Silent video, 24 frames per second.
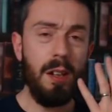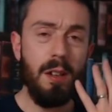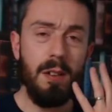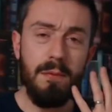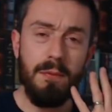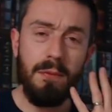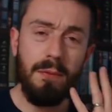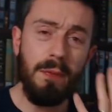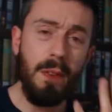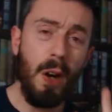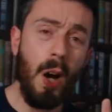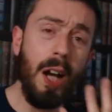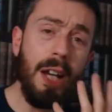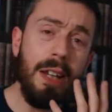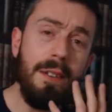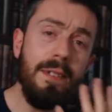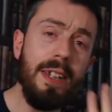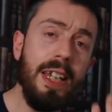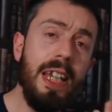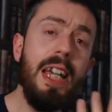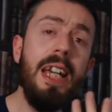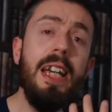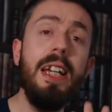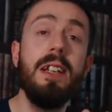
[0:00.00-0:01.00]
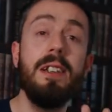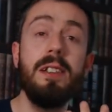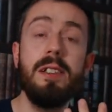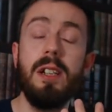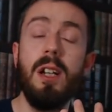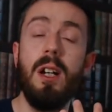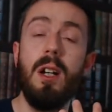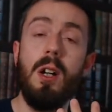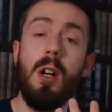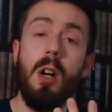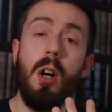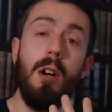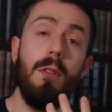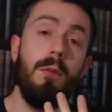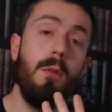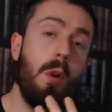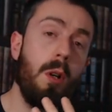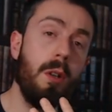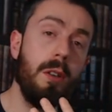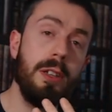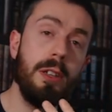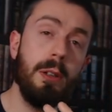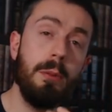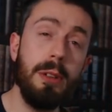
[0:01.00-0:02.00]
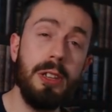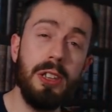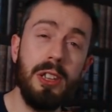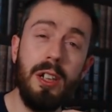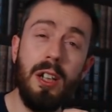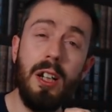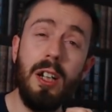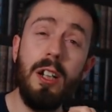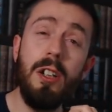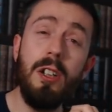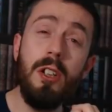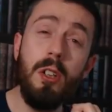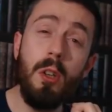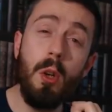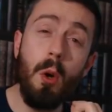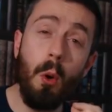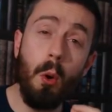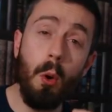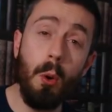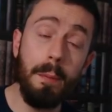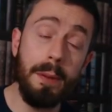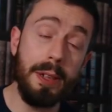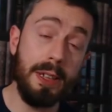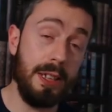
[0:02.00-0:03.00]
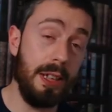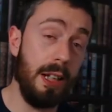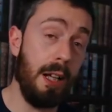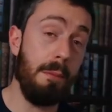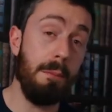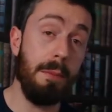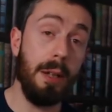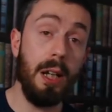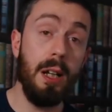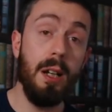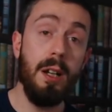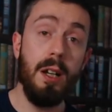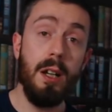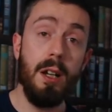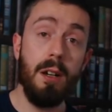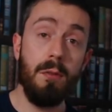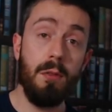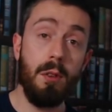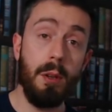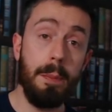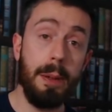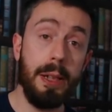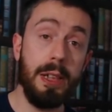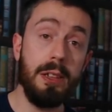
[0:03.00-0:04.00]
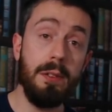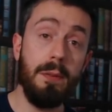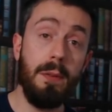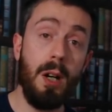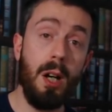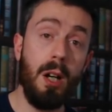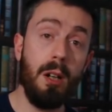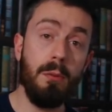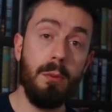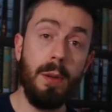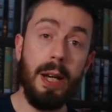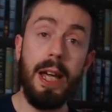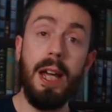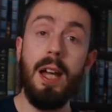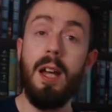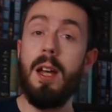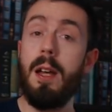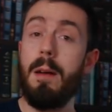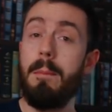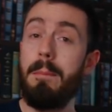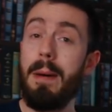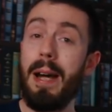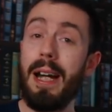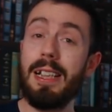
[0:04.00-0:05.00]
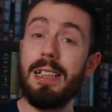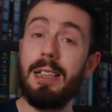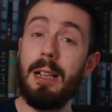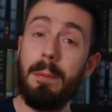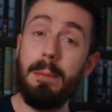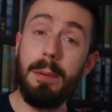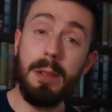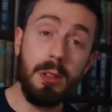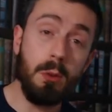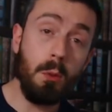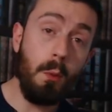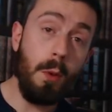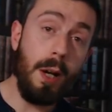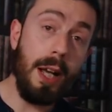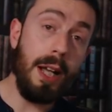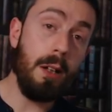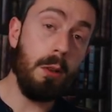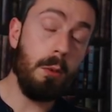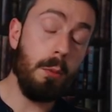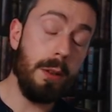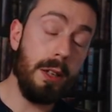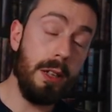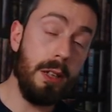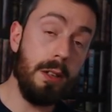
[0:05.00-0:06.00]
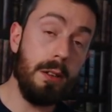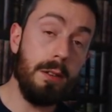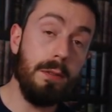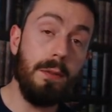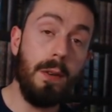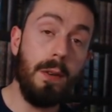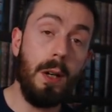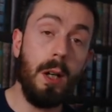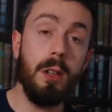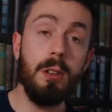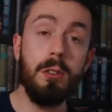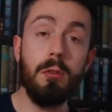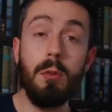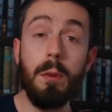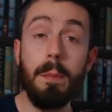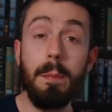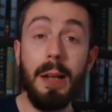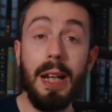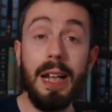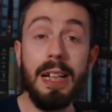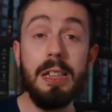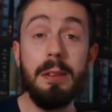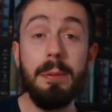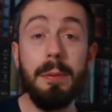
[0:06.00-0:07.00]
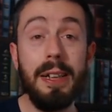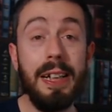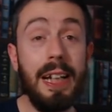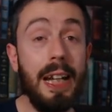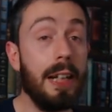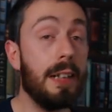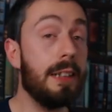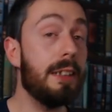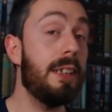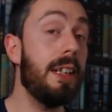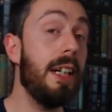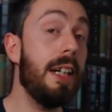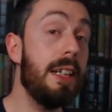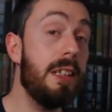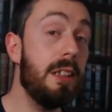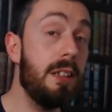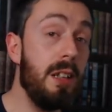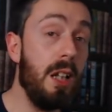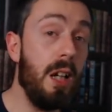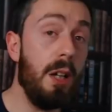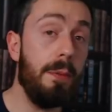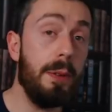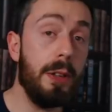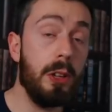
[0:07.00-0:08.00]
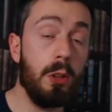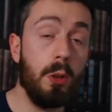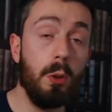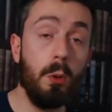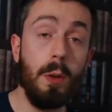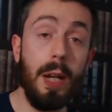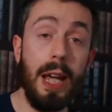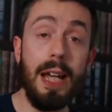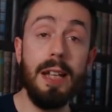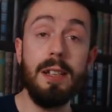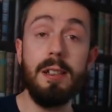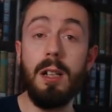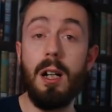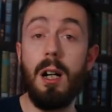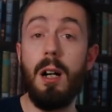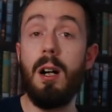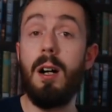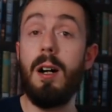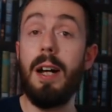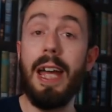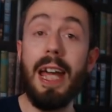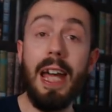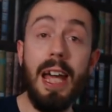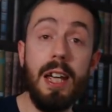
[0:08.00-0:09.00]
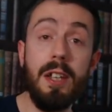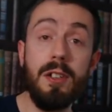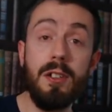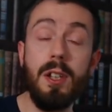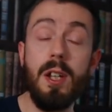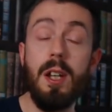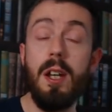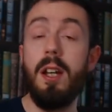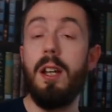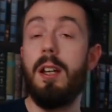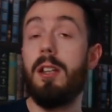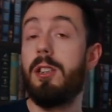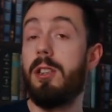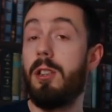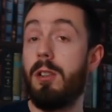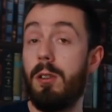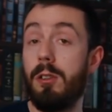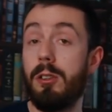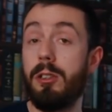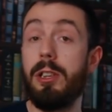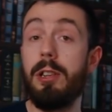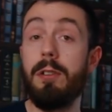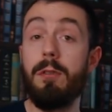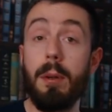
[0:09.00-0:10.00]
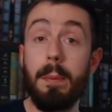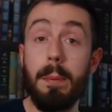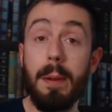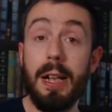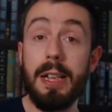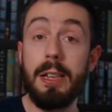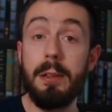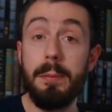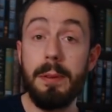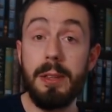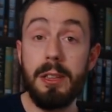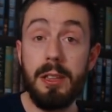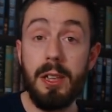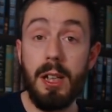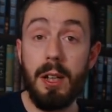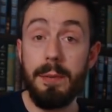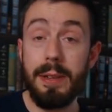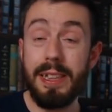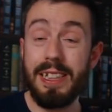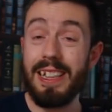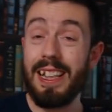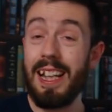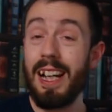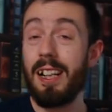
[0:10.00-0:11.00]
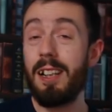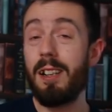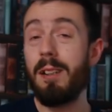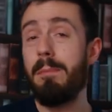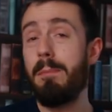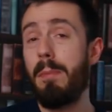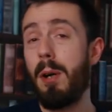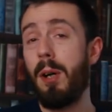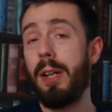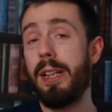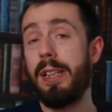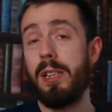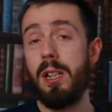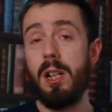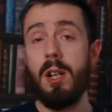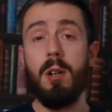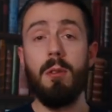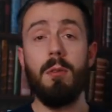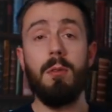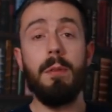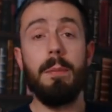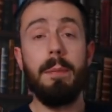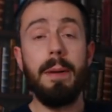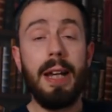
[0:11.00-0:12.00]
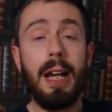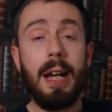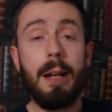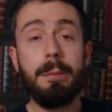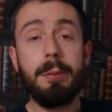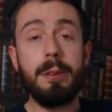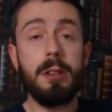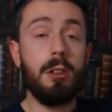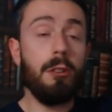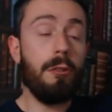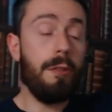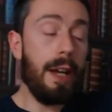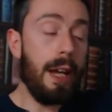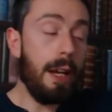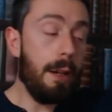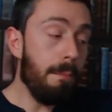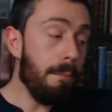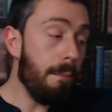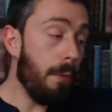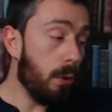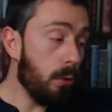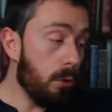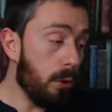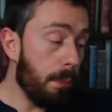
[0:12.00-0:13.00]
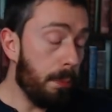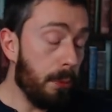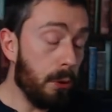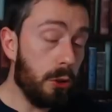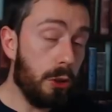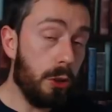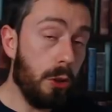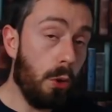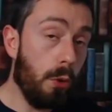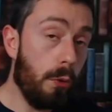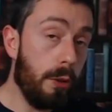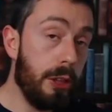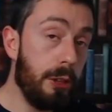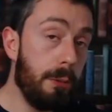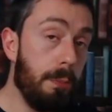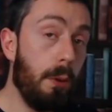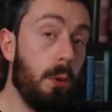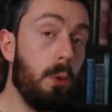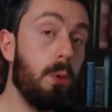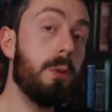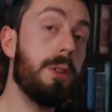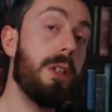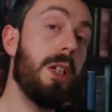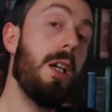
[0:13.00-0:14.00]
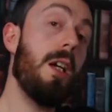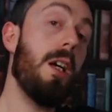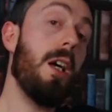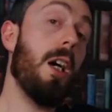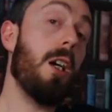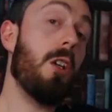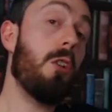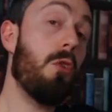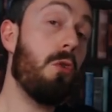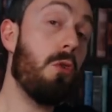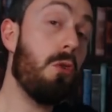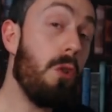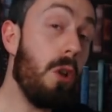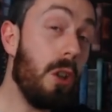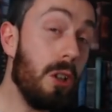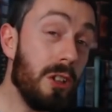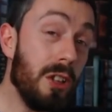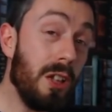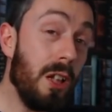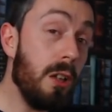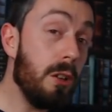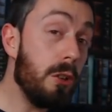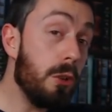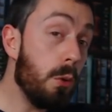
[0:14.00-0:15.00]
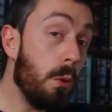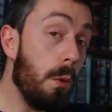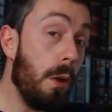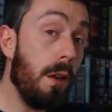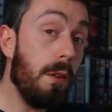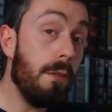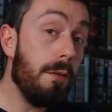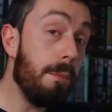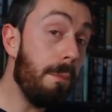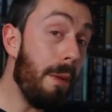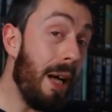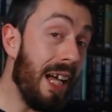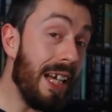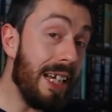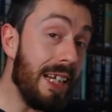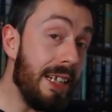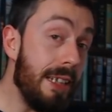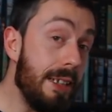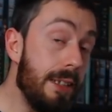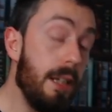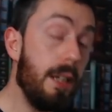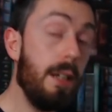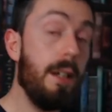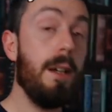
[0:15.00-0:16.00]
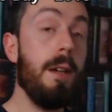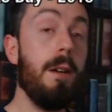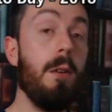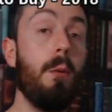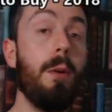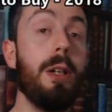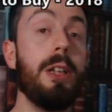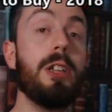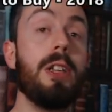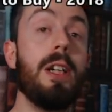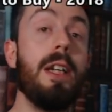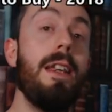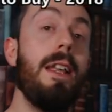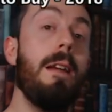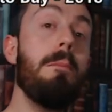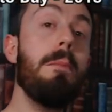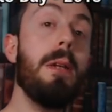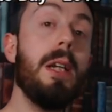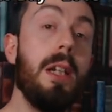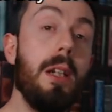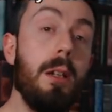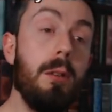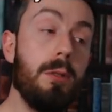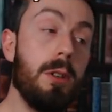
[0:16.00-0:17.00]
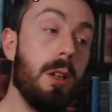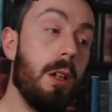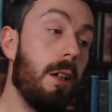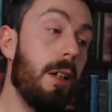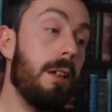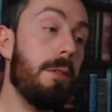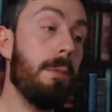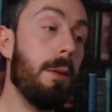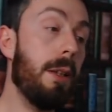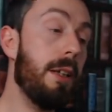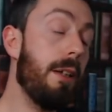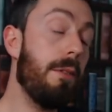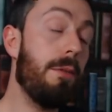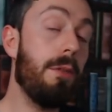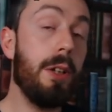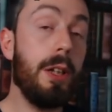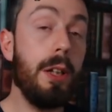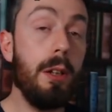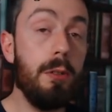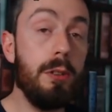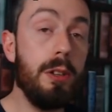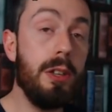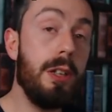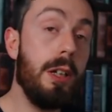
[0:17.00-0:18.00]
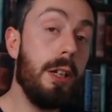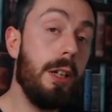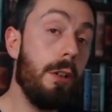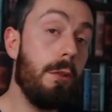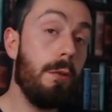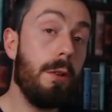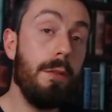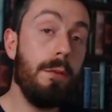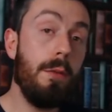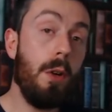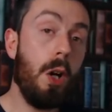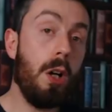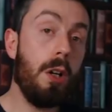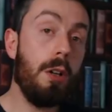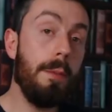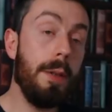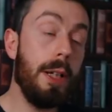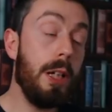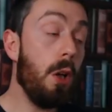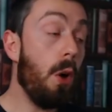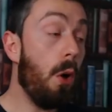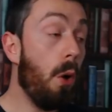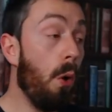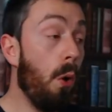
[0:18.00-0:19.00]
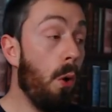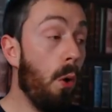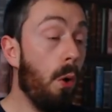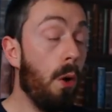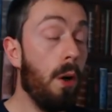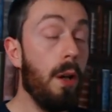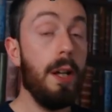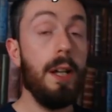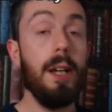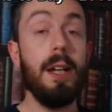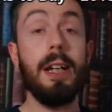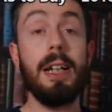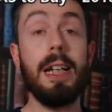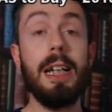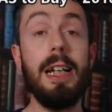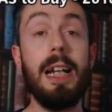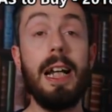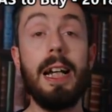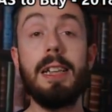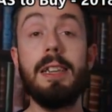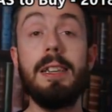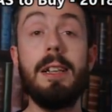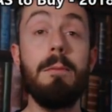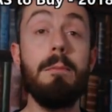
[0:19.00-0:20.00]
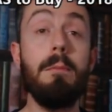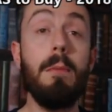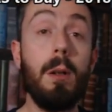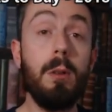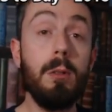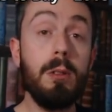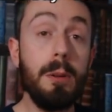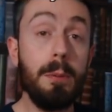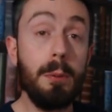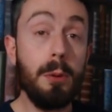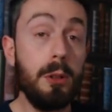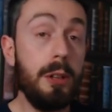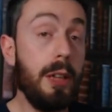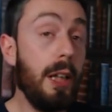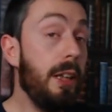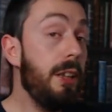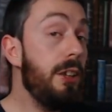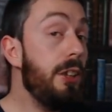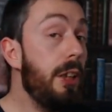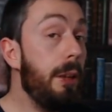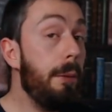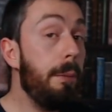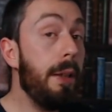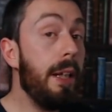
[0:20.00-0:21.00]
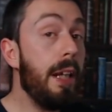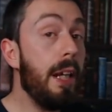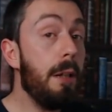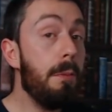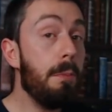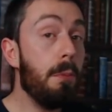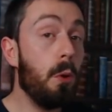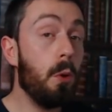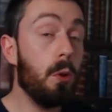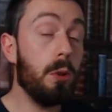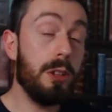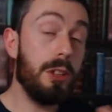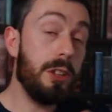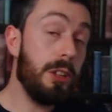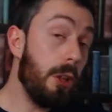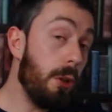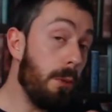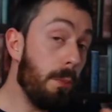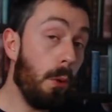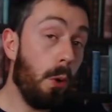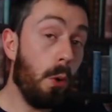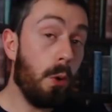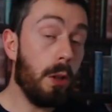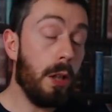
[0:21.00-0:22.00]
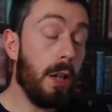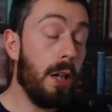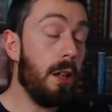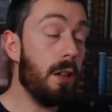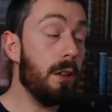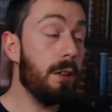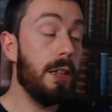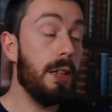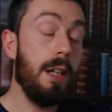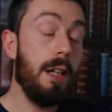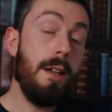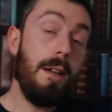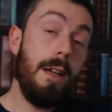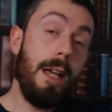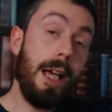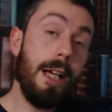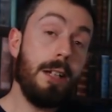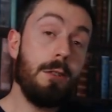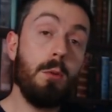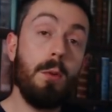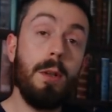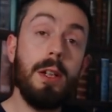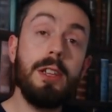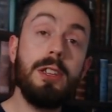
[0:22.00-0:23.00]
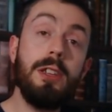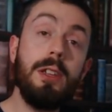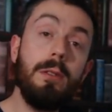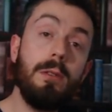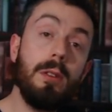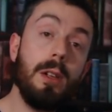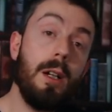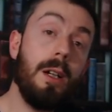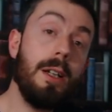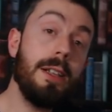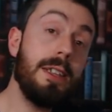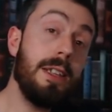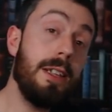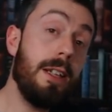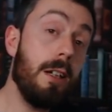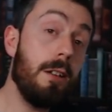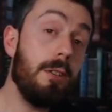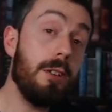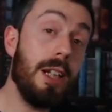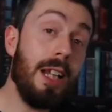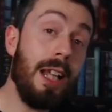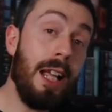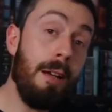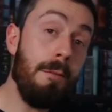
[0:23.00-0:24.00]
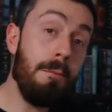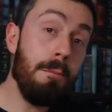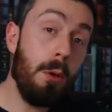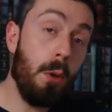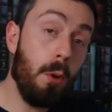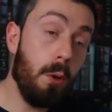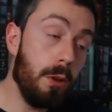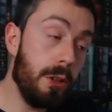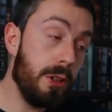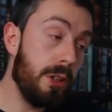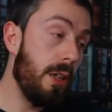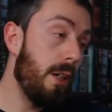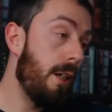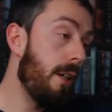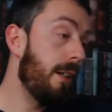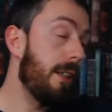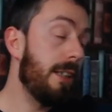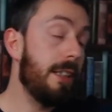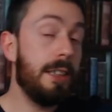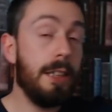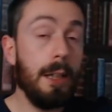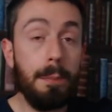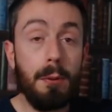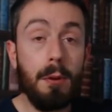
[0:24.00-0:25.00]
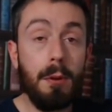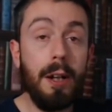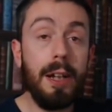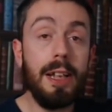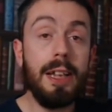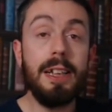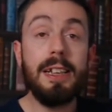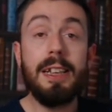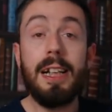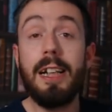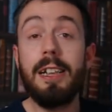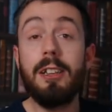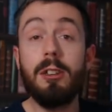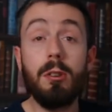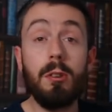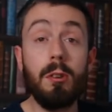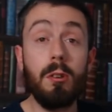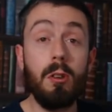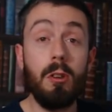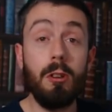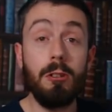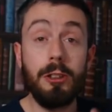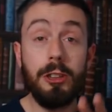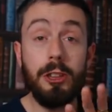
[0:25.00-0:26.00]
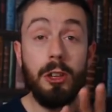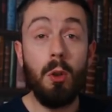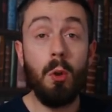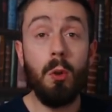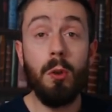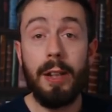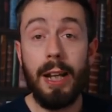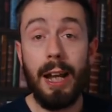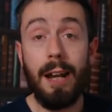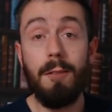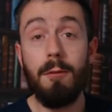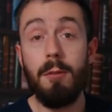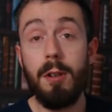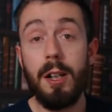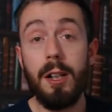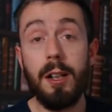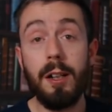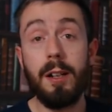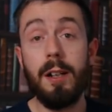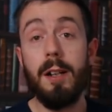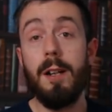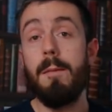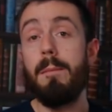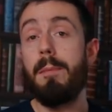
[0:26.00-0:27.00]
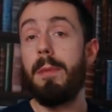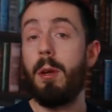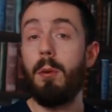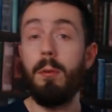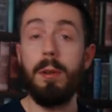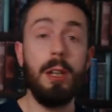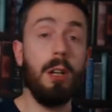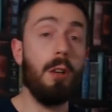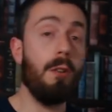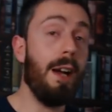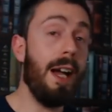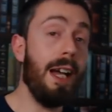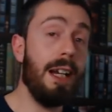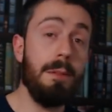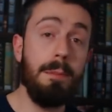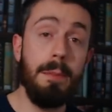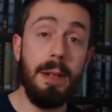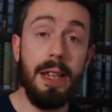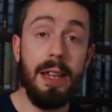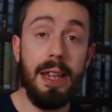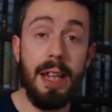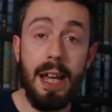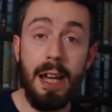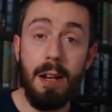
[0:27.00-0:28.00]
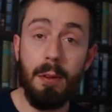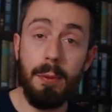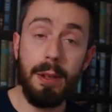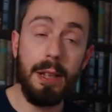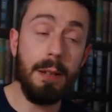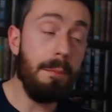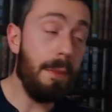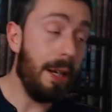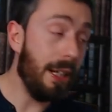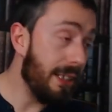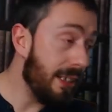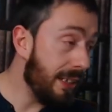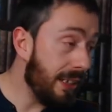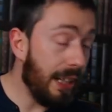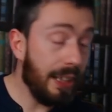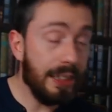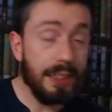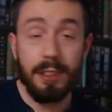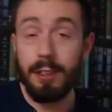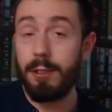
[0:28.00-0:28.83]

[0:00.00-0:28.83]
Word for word: Five years of warranty, which is an enormous number for a piece of hardware, backed up as well with an advanced replacement next day service called S R S, Synology Replacement Service. That combined with being able to create multiple storage pools across those twelve bays, which can then be utilized by different users in your environment, or connecting multiple ten G B E ports to port cards, as well as utilizing those LAN ports to separate the data across your network with your admin there, with the metadata